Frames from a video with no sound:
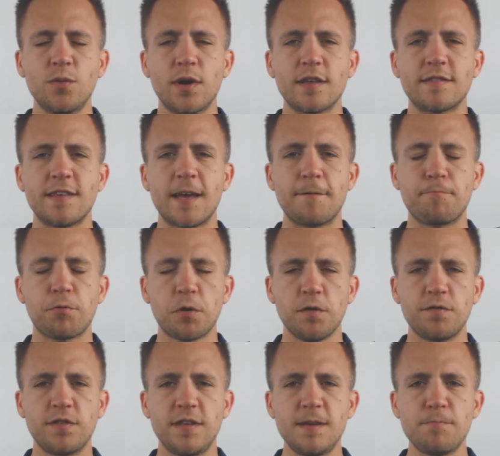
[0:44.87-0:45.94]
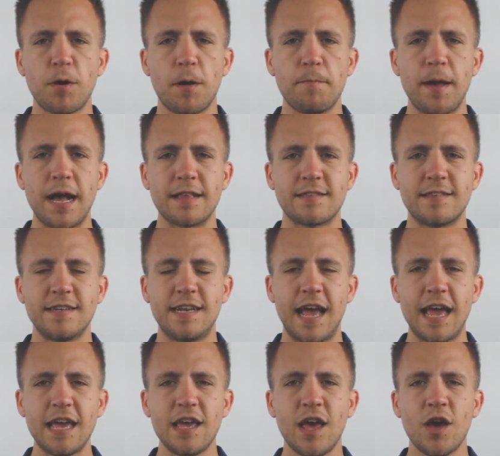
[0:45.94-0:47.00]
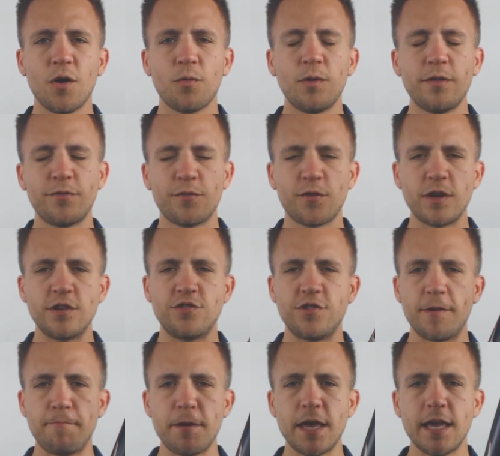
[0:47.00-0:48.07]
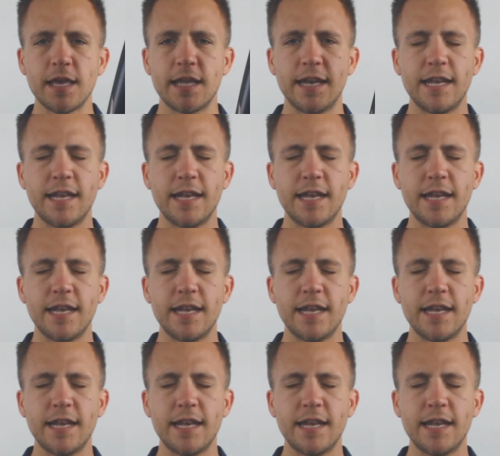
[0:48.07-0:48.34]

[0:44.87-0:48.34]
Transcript: USA approved T-ball bat today with free shipping,